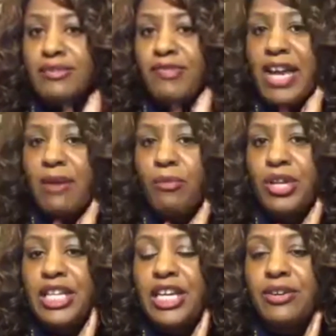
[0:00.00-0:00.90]
Find
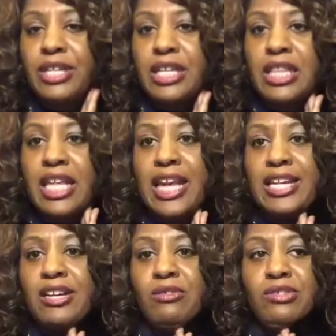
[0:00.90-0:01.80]
one here in
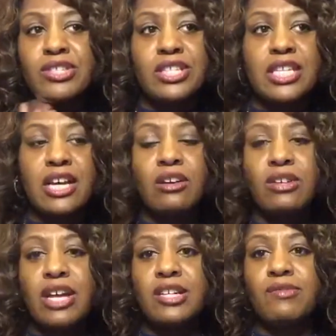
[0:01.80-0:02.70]
Atlanta, or since I go
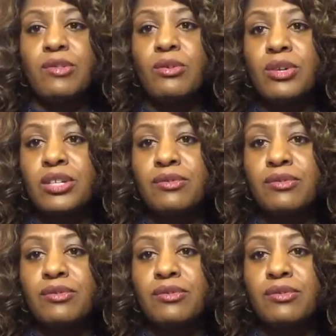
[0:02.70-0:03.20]
down to Florida